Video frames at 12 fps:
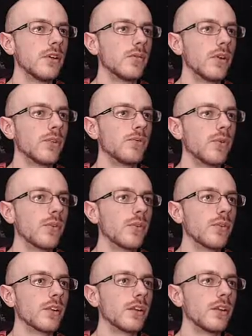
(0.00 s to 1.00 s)
Run forward
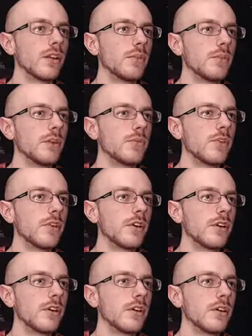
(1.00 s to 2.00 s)
with a little bit more.
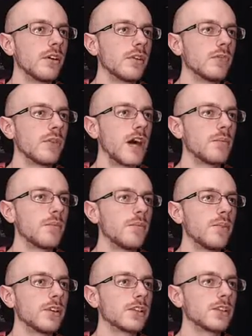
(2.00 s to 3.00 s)
Pop him
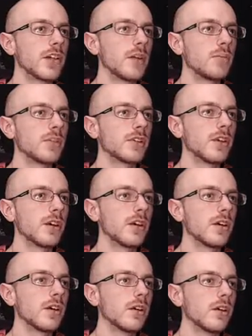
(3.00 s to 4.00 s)
one time with
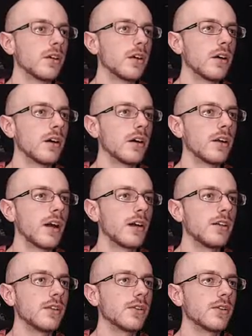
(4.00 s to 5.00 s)
the, uh, not
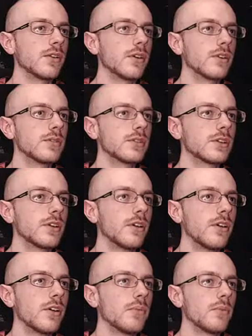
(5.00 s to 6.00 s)
either of those.
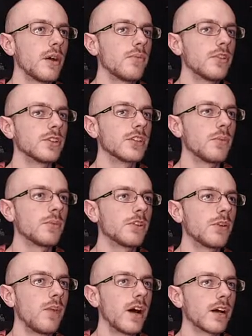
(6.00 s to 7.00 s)
Pop him one time with
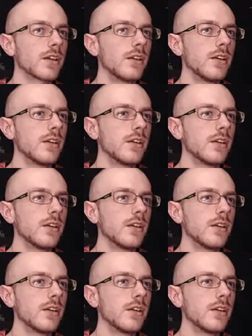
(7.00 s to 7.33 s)
the walk.